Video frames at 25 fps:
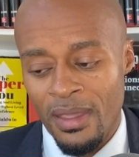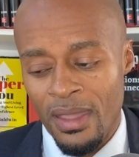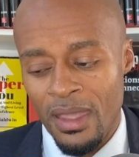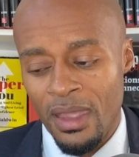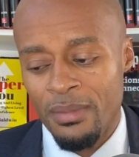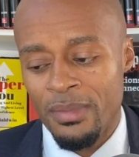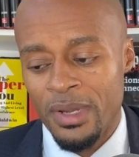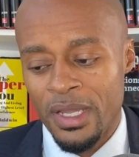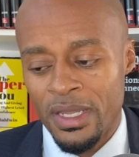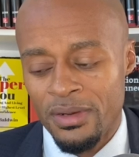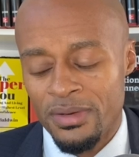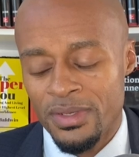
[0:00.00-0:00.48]

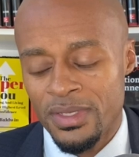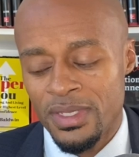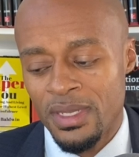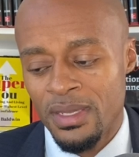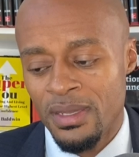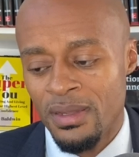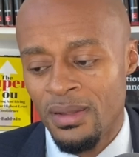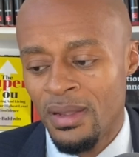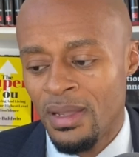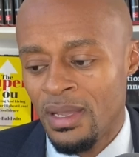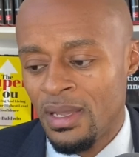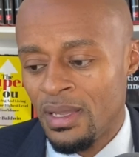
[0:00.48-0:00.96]
Everybody
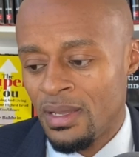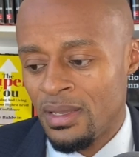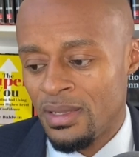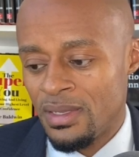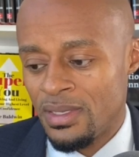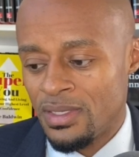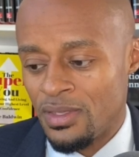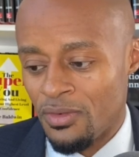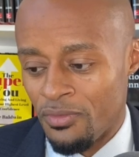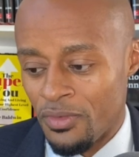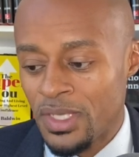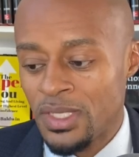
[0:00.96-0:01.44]
understand?
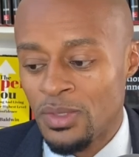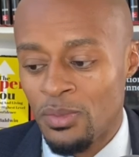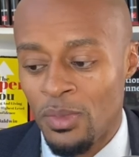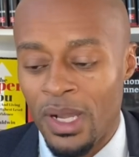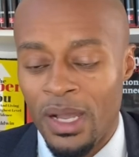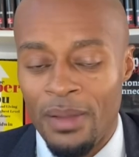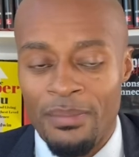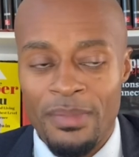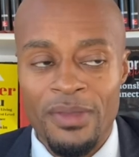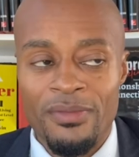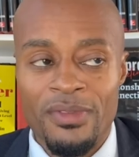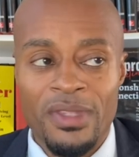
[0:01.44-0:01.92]
There's a reason
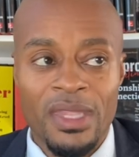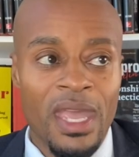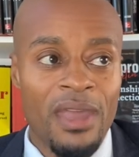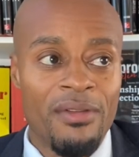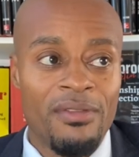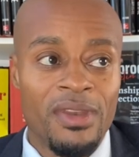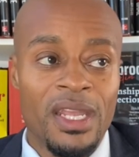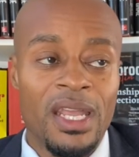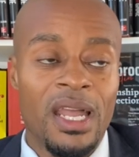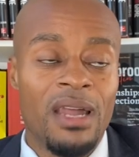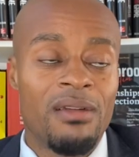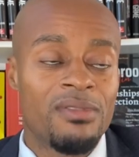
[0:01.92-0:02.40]
why I'm even
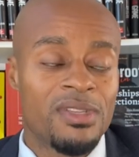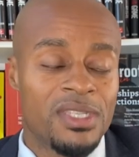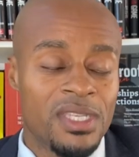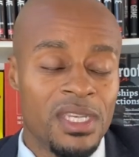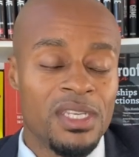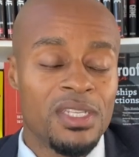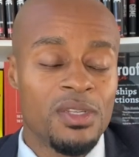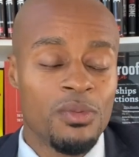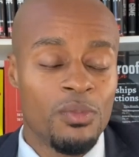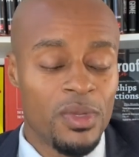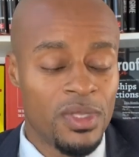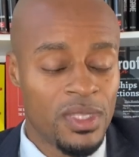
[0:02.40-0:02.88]
having a
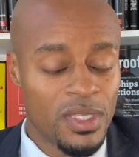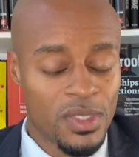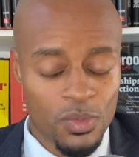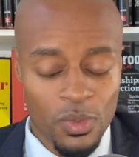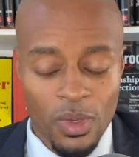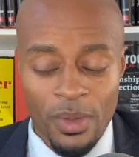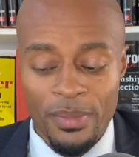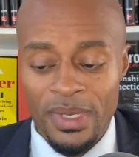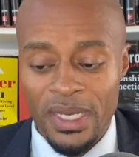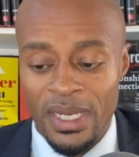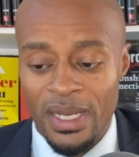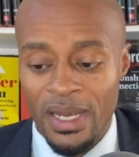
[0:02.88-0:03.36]
conversation with this
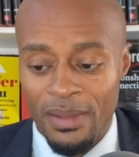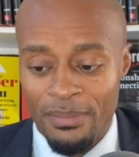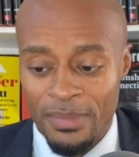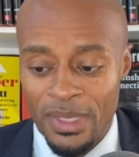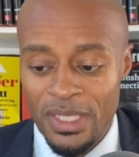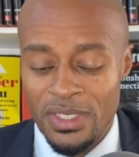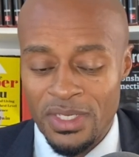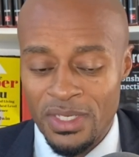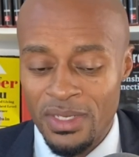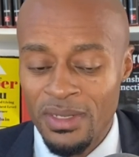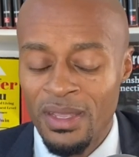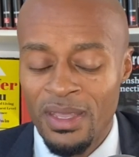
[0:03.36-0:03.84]
woman that I
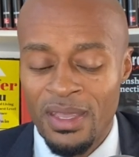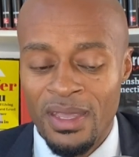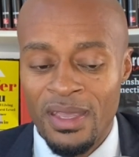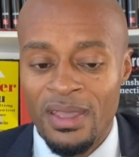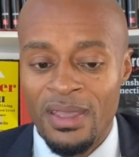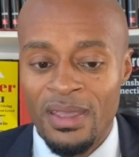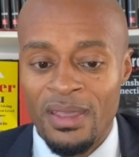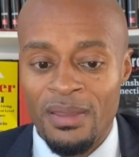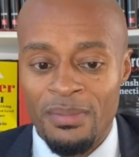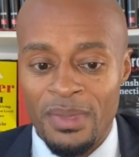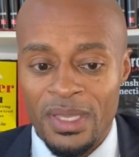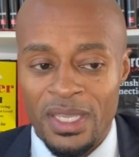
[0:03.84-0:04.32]
mentioned,
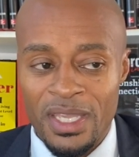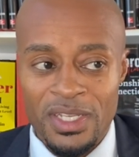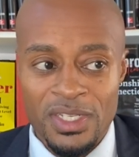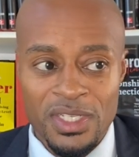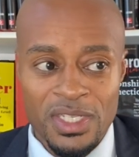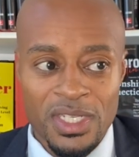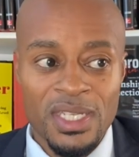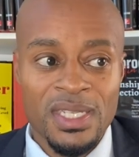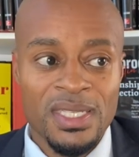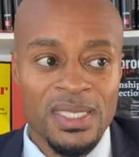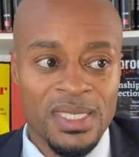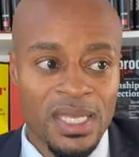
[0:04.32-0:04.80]

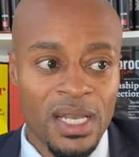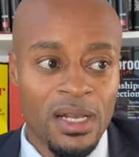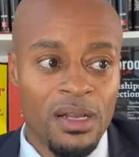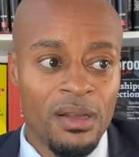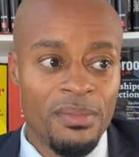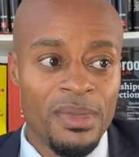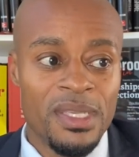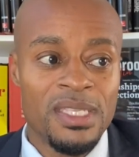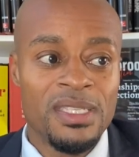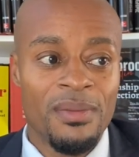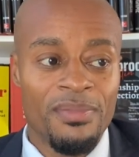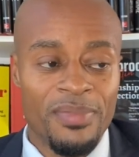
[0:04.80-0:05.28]
because she's
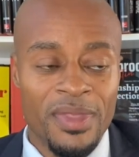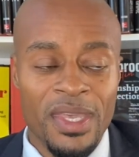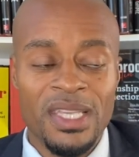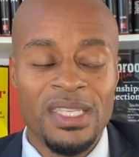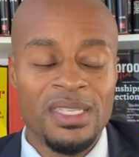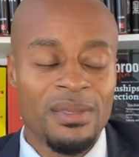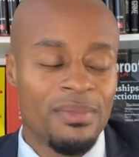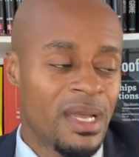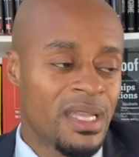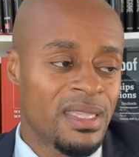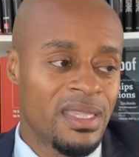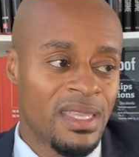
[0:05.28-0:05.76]
telling me some
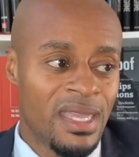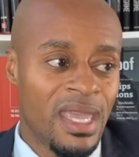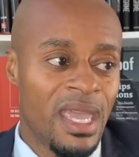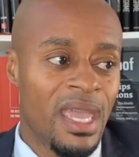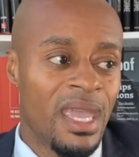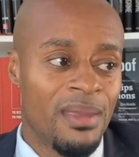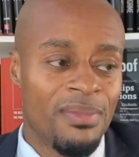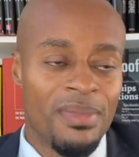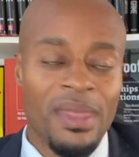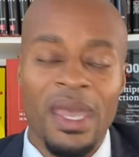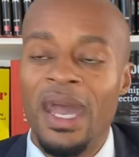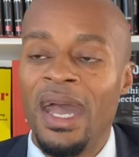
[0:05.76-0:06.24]
things about the
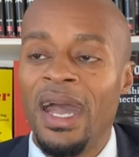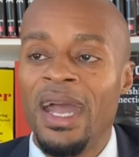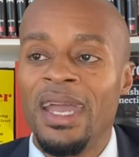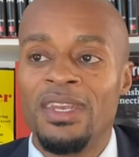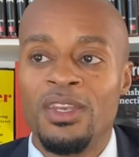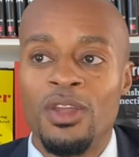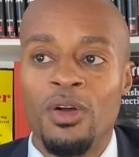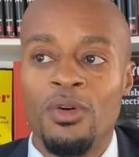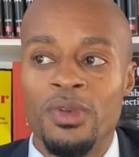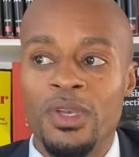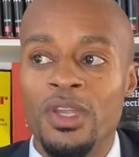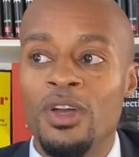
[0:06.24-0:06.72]
game that I
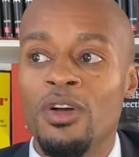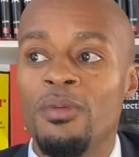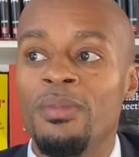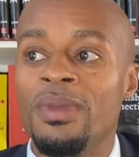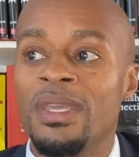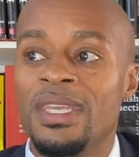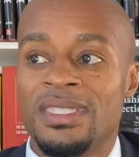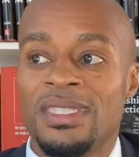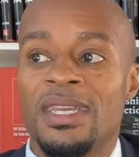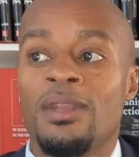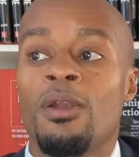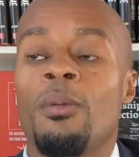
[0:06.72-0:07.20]
don't know
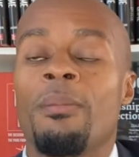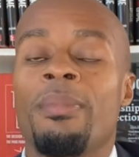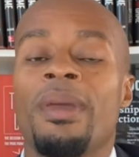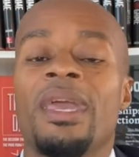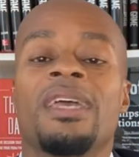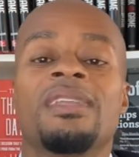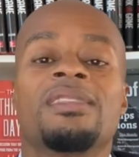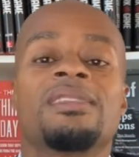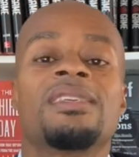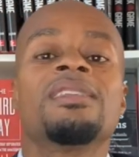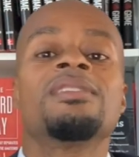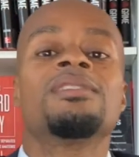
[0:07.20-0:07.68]
because I don't
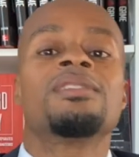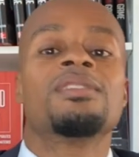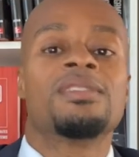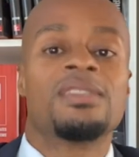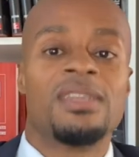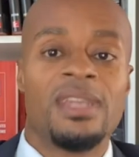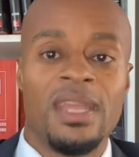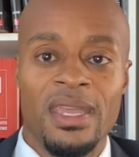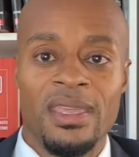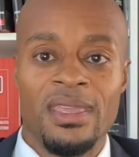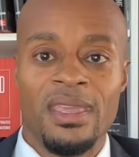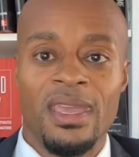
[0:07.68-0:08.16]
pay attention
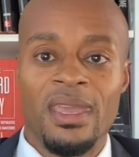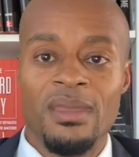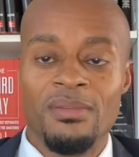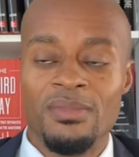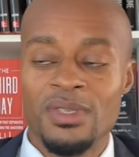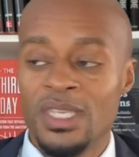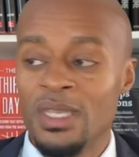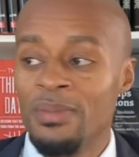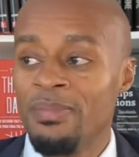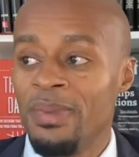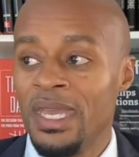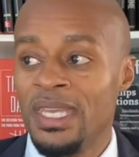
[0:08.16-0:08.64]
to that game.
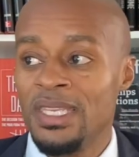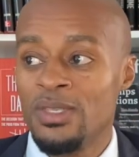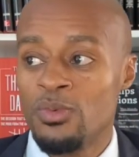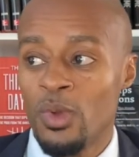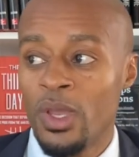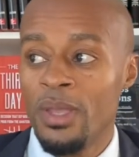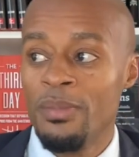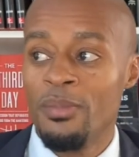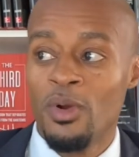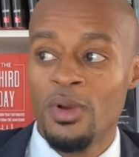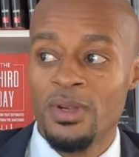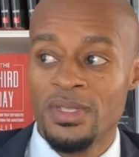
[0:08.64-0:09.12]
She pays
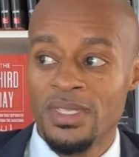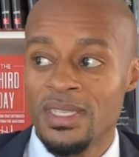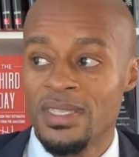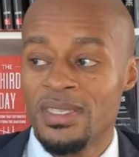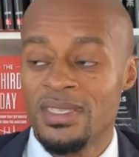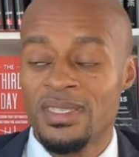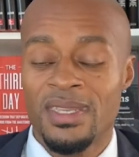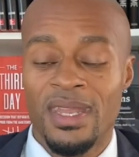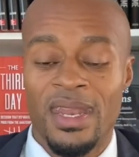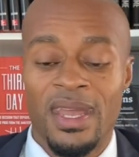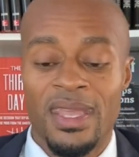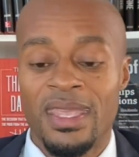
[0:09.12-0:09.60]
way more
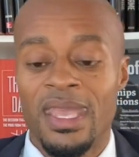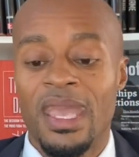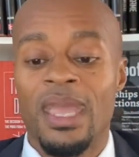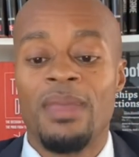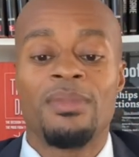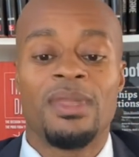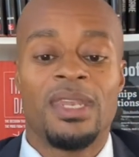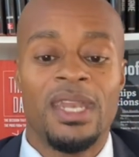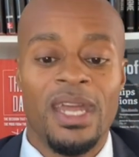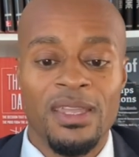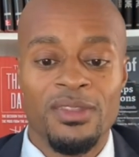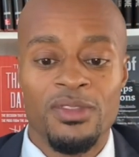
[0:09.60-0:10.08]
attention to that
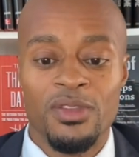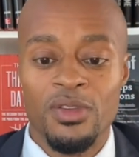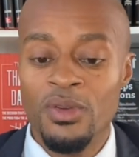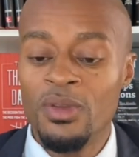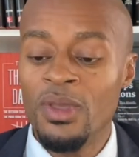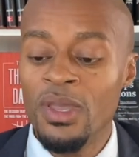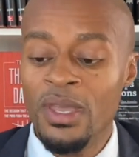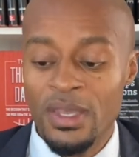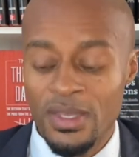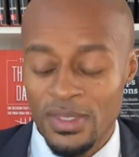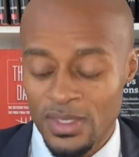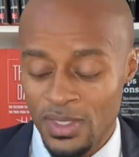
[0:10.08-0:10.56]
game than I do.
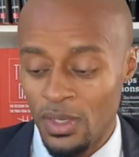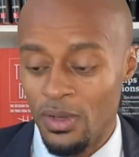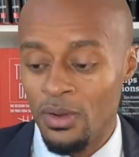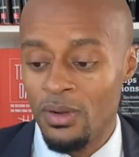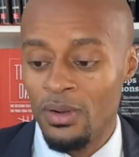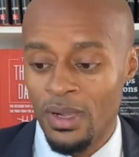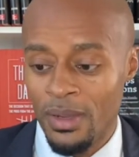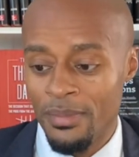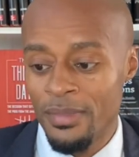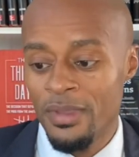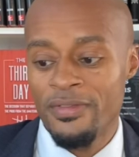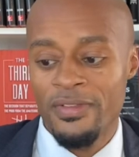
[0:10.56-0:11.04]

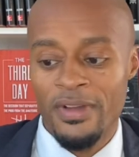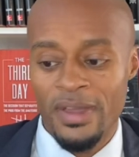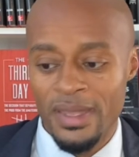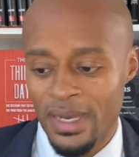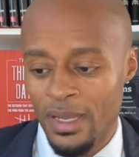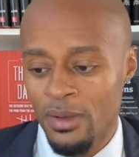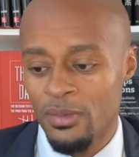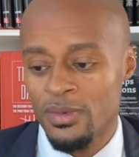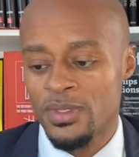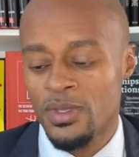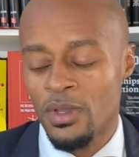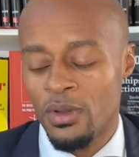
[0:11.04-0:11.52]
So let me find
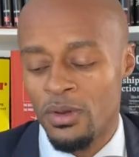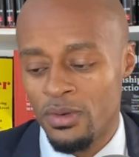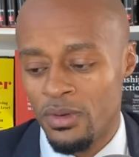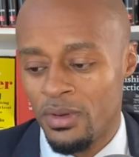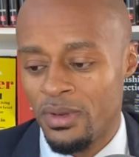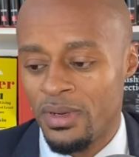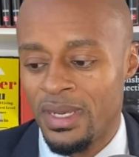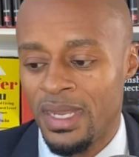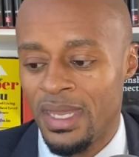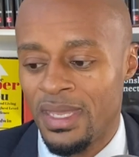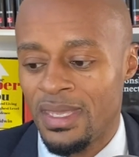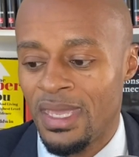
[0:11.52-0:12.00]
out what's going
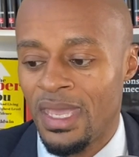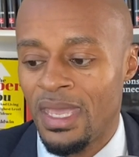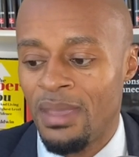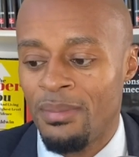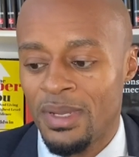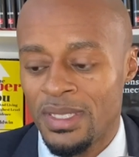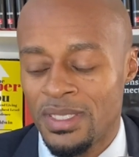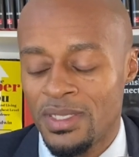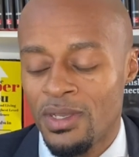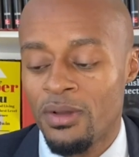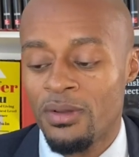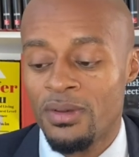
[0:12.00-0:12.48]
on in that game
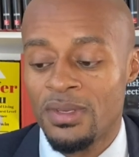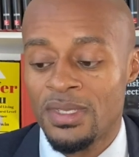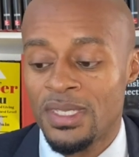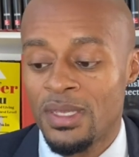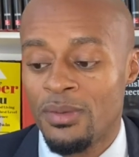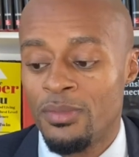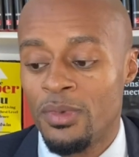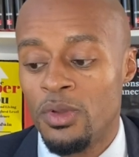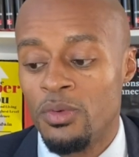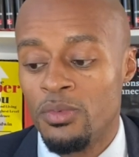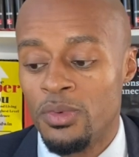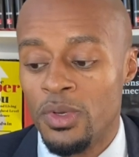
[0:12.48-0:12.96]
by talking to
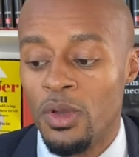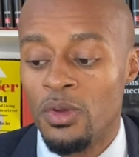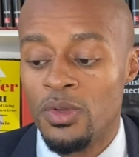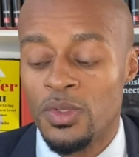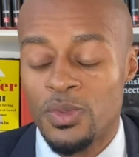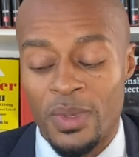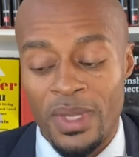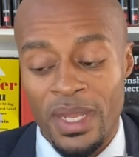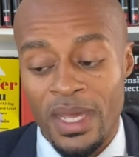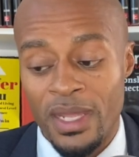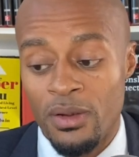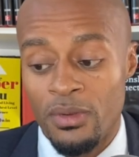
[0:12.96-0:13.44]
someone who
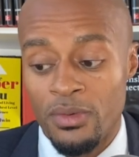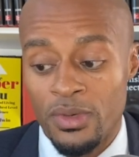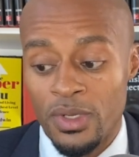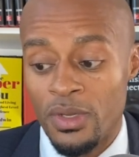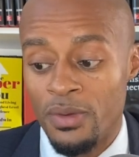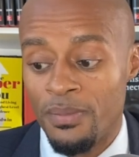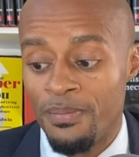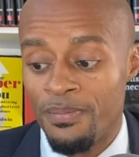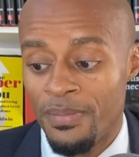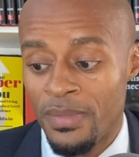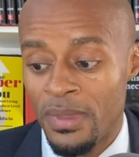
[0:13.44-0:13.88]
knows what I don't know.